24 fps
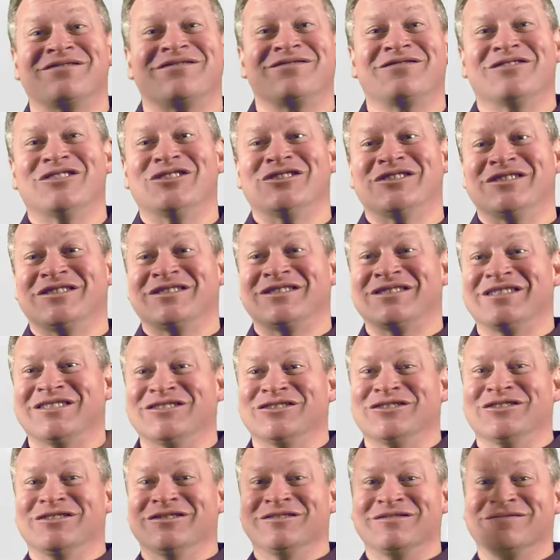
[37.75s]
Many of
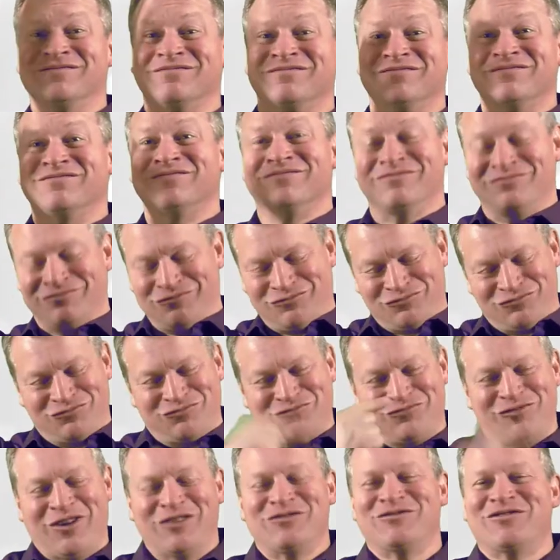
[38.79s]
ASD's
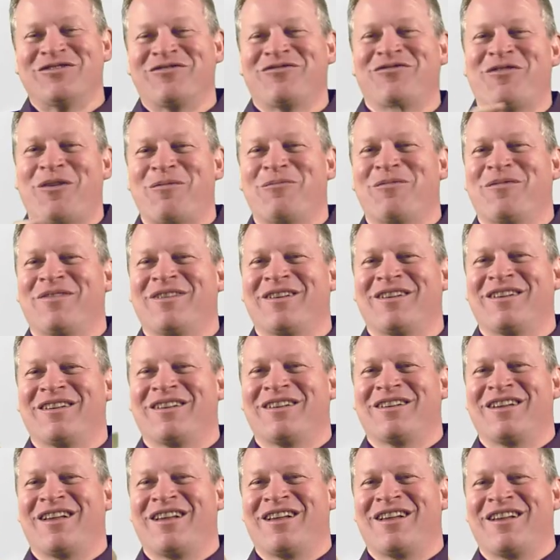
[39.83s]
first teachers
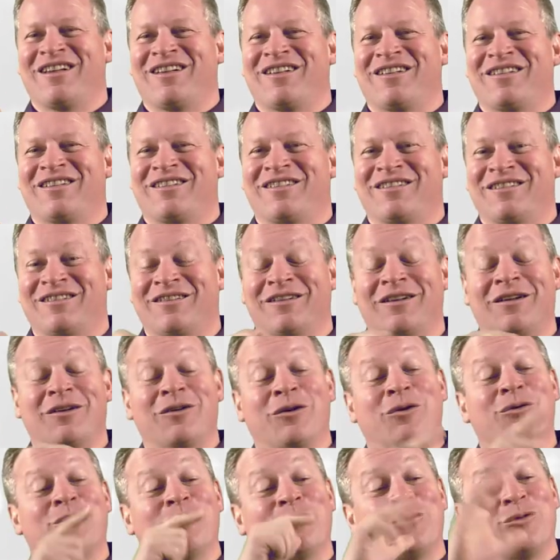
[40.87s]
were
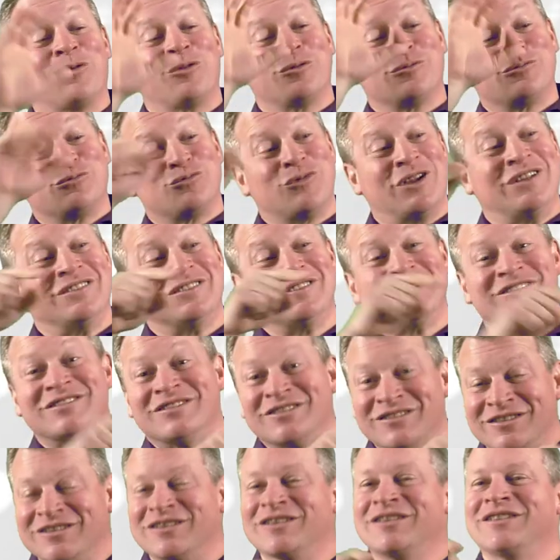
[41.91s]
graduates of Yale,
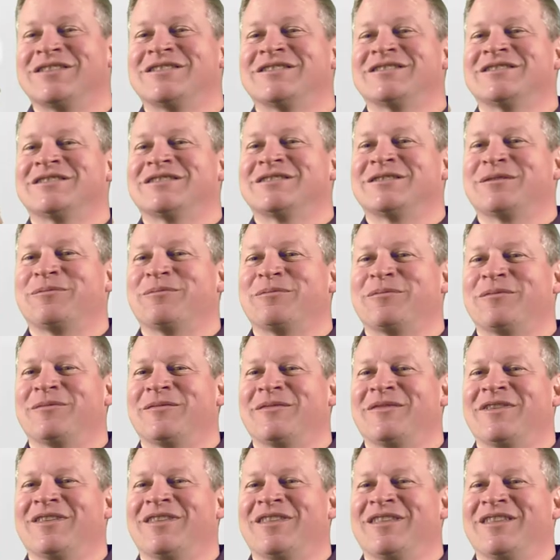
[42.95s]
whose
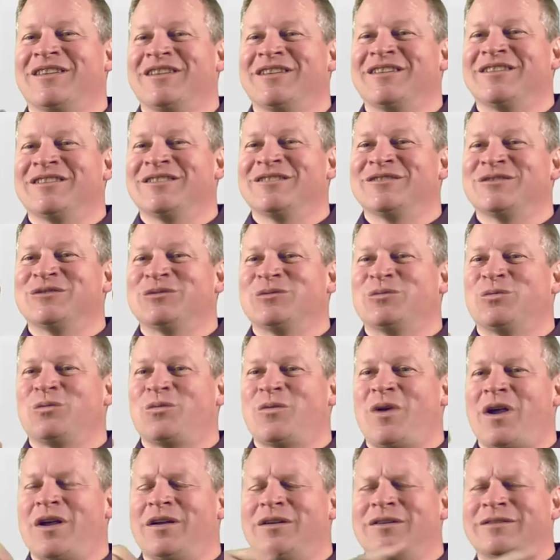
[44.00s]
president,
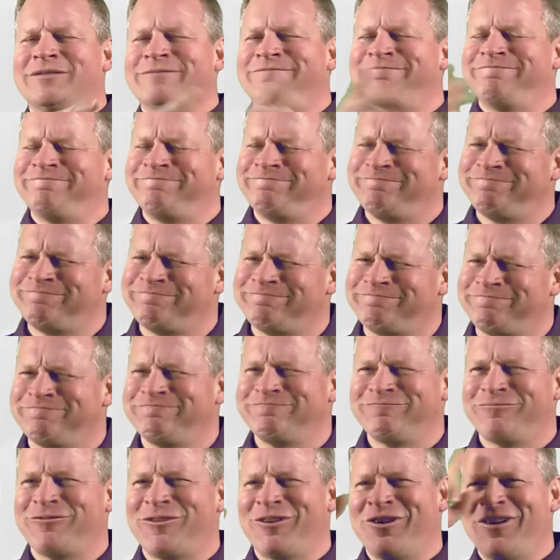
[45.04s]
Timothy
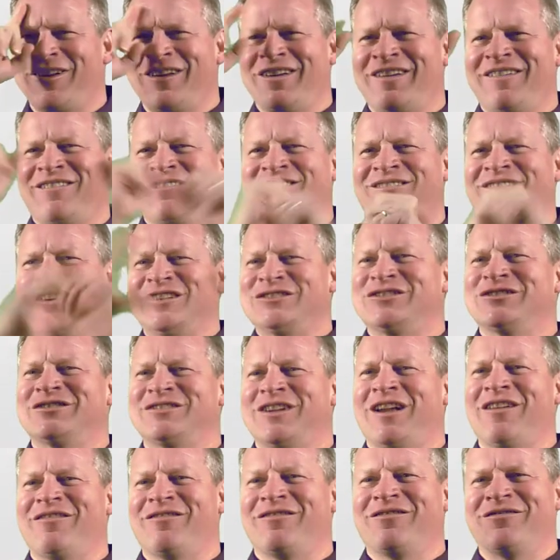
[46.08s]
Dwight,
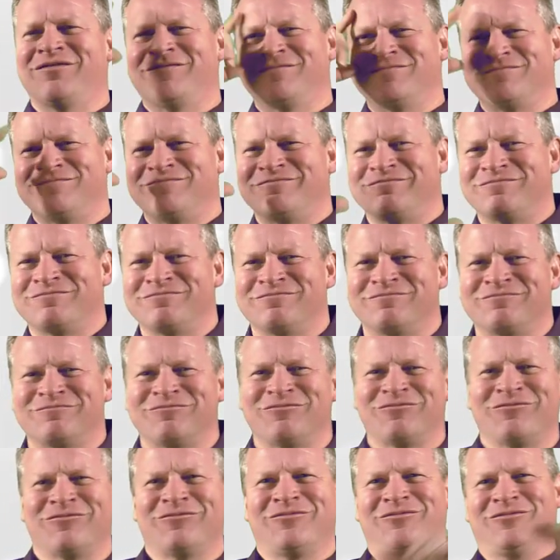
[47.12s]
promoted a vision
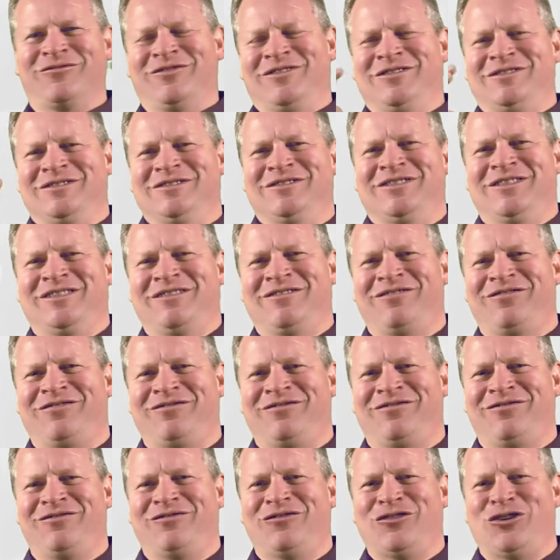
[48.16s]
of a moral
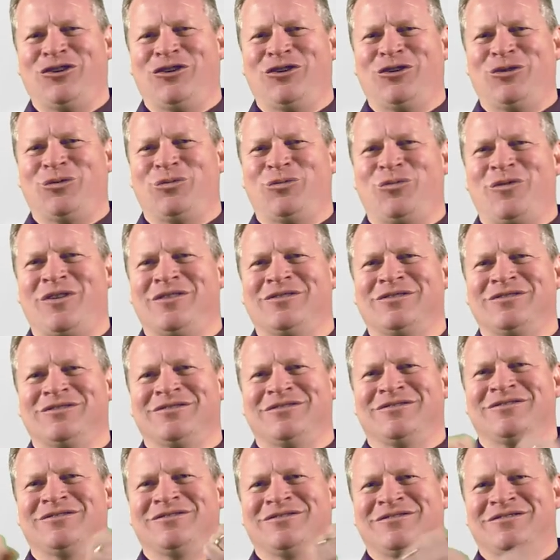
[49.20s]
and virtuous
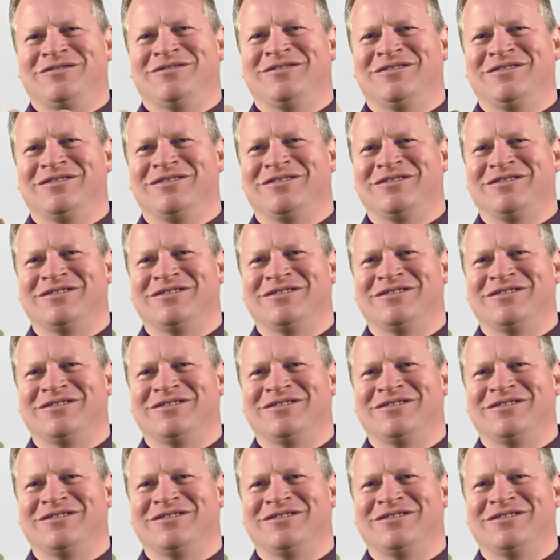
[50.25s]
society.